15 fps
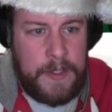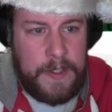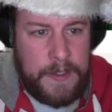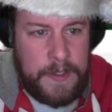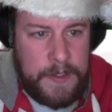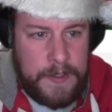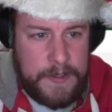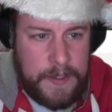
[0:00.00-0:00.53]

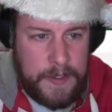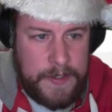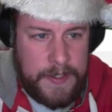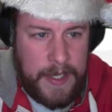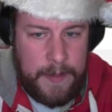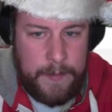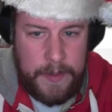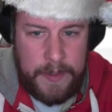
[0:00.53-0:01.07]
So
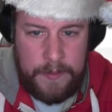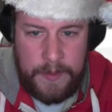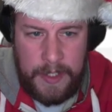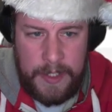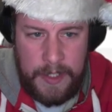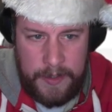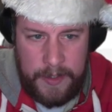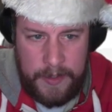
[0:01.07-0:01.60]
daemon
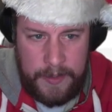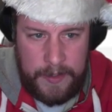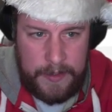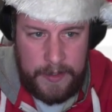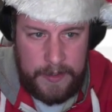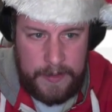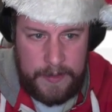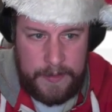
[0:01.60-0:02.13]
reload,
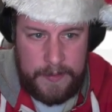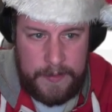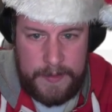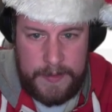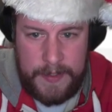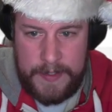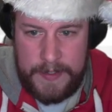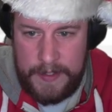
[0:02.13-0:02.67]

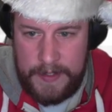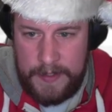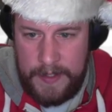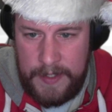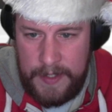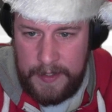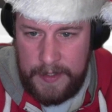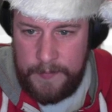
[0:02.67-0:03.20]
that's done
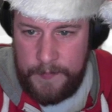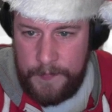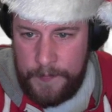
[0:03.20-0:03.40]
that.